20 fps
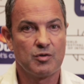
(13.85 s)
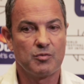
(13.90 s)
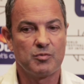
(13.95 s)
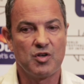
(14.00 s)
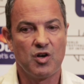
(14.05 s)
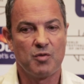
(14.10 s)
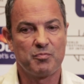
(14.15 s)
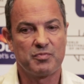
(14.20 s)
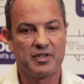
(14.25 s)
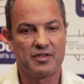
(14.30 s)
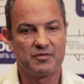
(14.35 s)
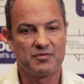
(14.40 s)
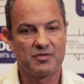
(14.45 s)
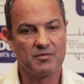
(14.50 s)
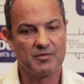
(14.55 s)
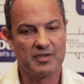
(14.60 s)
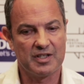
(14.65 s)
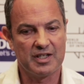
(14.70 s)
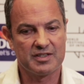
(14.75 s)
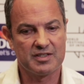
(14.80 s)
We operate
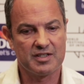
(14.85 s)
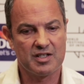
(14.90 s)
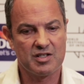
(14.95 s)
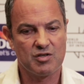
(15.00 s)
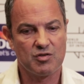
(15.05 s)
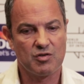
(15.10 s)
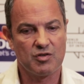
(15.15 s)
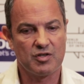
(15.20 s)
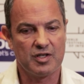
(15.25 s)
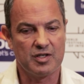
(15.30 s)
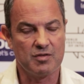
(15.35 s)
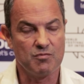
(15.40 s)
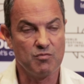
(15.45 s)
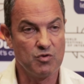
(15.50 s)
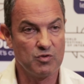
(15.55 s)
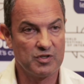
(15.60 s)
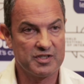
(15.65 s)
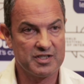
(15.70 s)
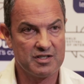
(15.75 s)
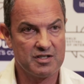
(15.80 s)
from Valletta in
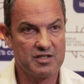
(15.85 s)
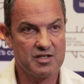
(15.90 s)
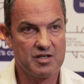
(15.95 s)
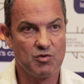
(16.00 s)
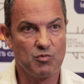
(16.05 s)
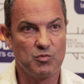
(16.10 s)
Malta.